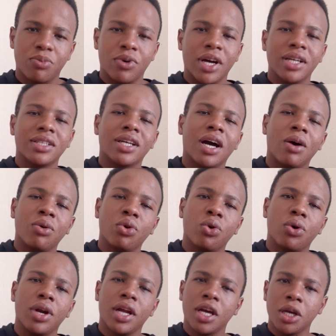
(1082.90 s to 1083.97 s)
write down your
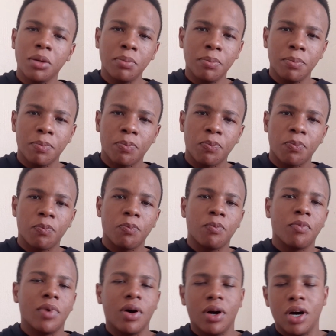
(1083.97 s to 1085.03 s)
name,
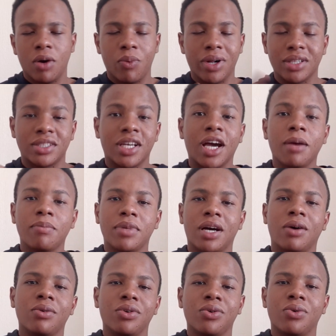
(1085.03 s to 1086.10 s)
type
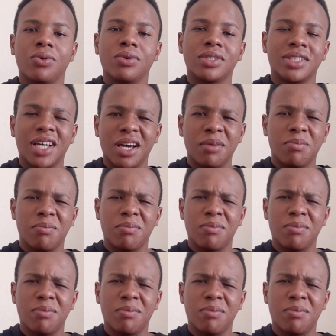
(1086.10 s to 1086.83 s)
down your type